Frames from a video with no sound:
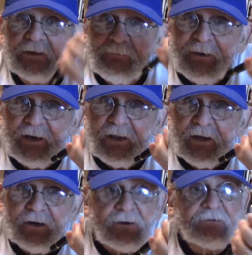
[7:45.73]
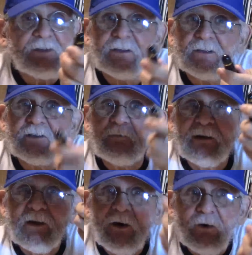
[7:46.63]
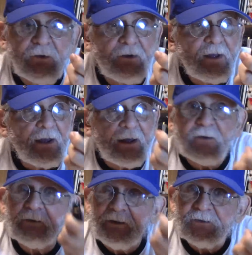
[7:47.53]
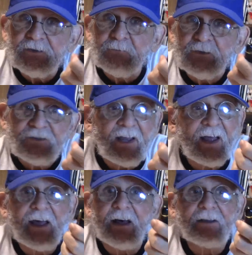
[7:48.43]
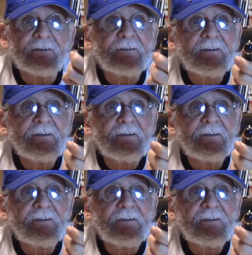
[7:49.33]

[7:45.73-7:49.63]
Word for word: to be loved. They need to be held in someone's hand.